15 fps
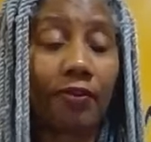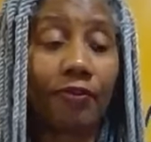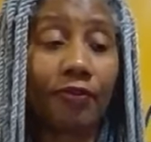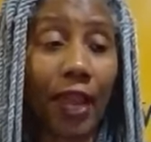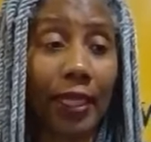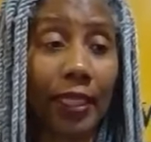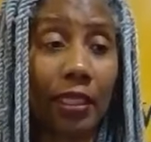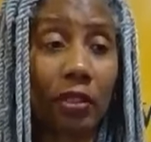
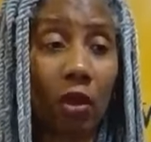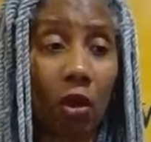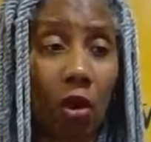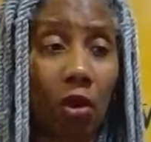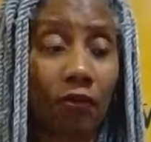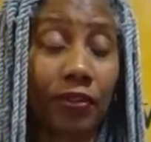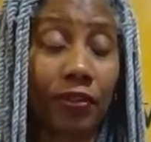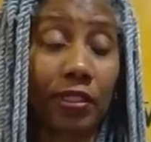fighting
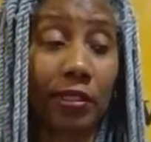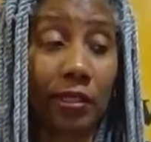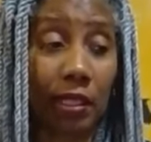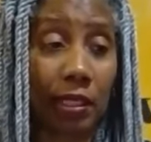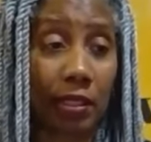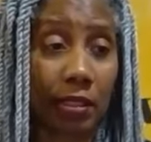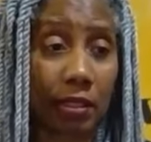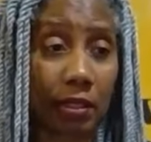off
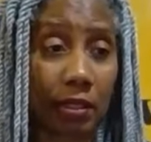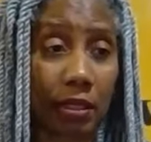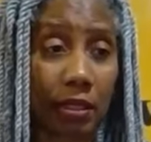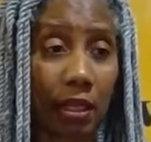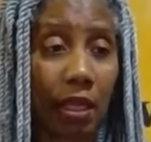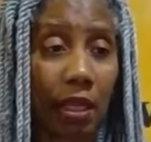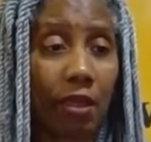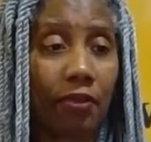diseases,
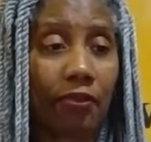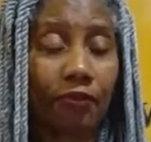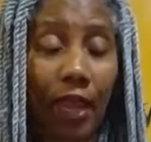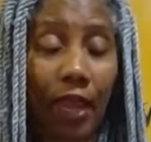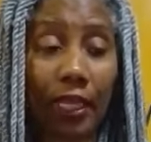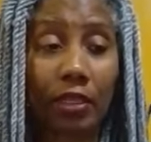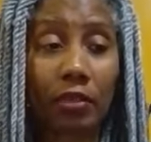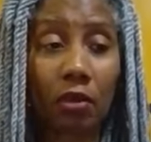
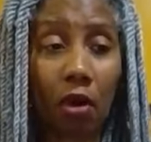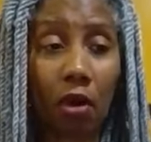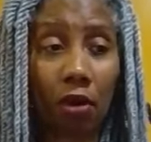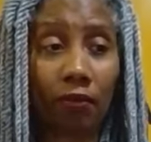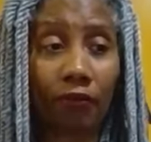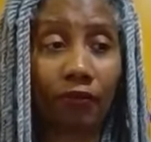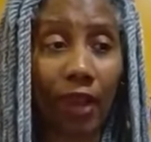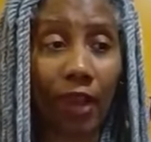fighting
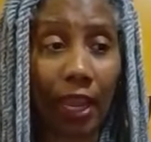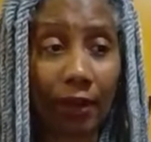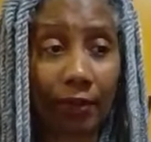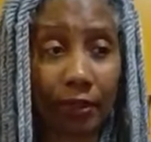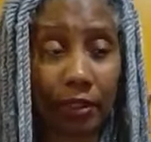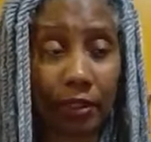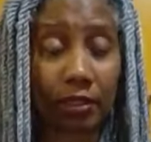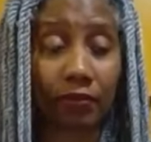off
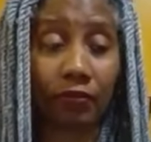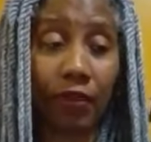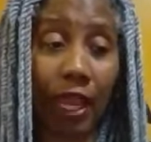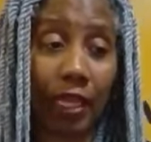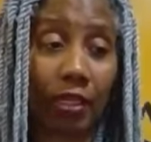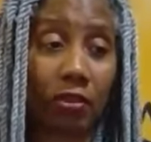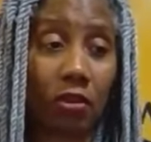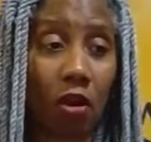viruses,
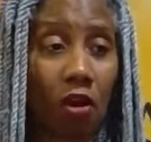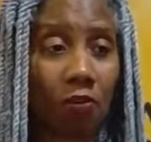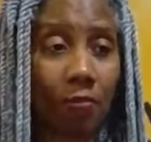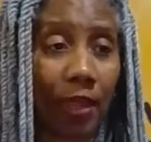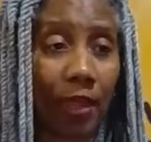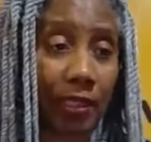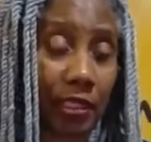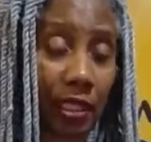fighting off
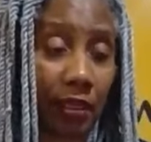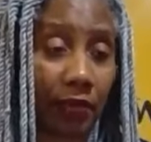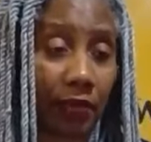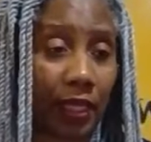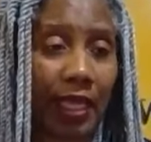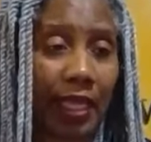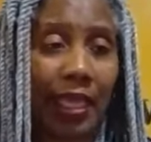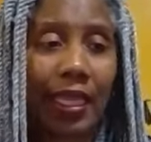
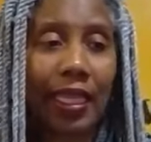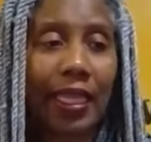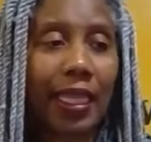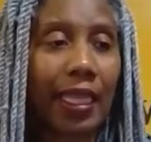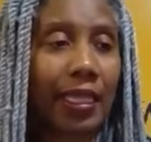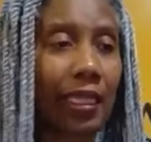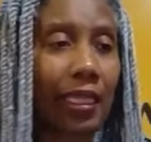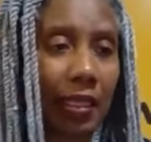bacteria,
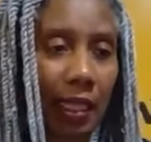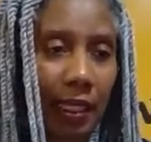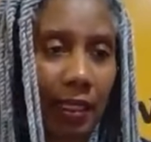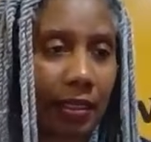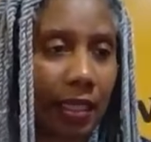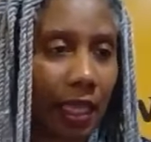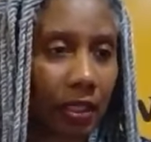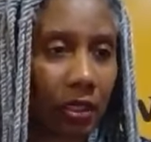
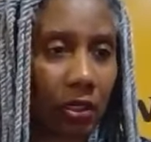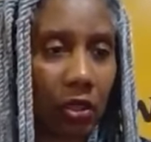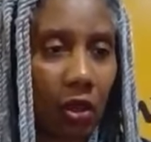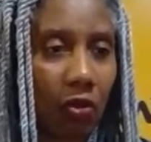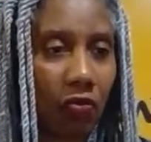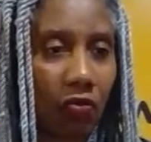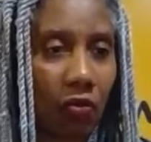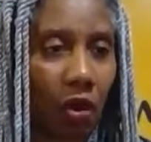anything that could
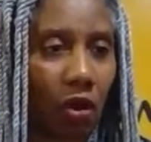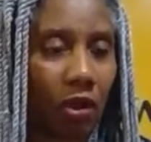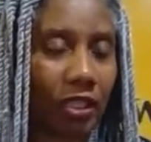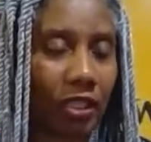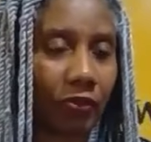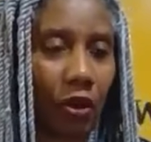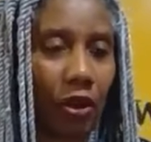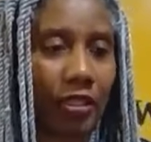go wrong
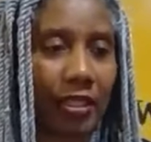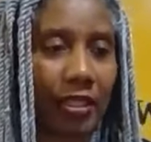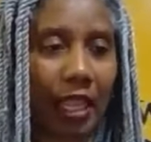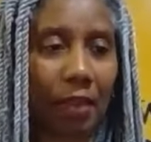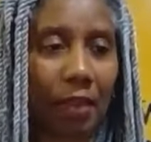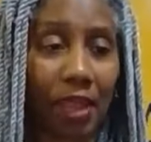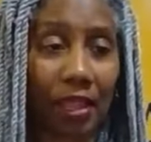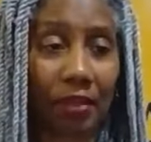as far as
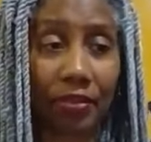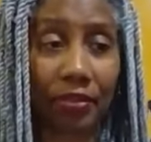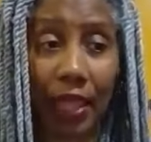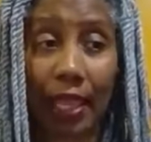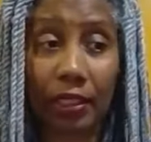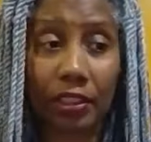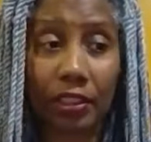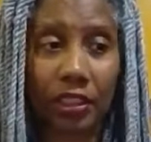a
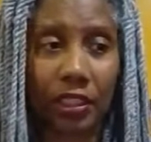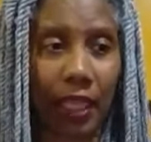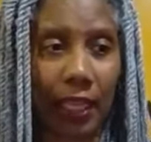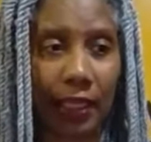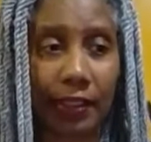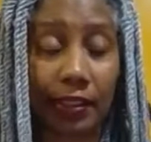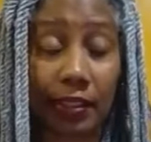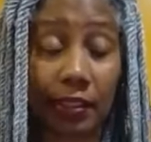pathology,
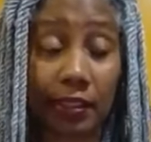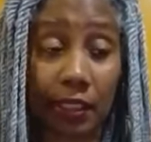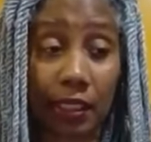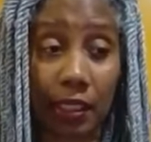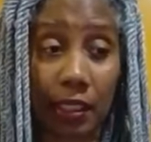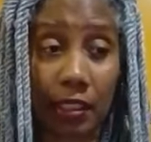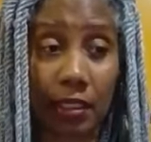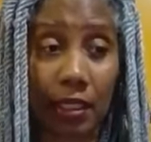a
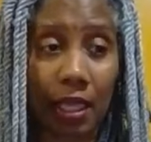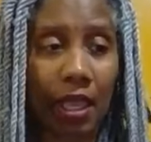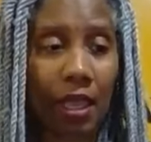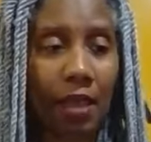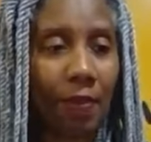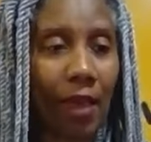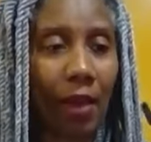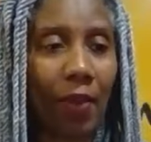disease.
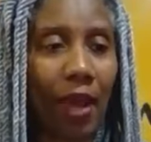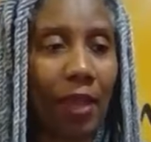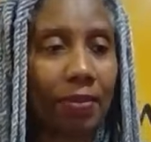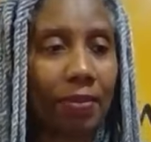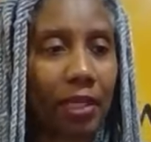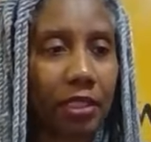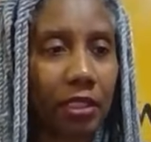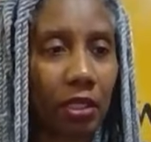My white
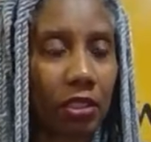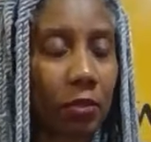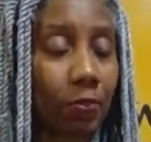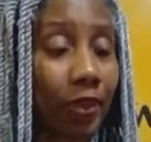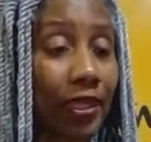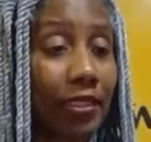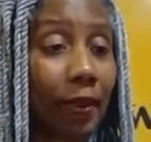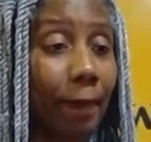blood cells
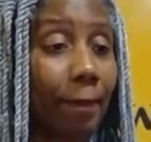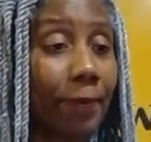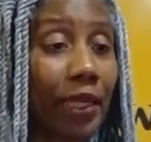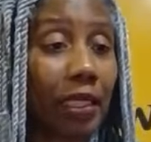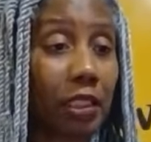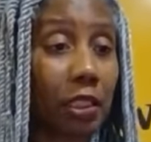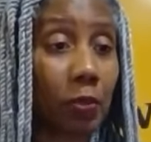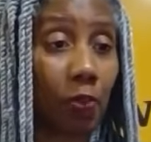plays the
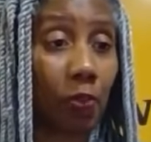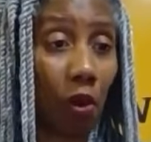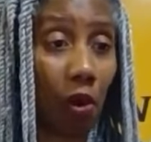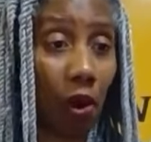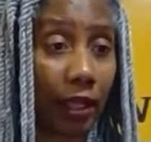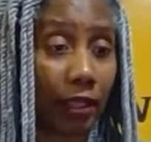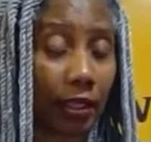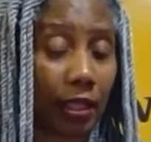biggest
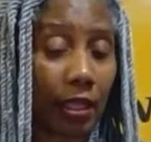part.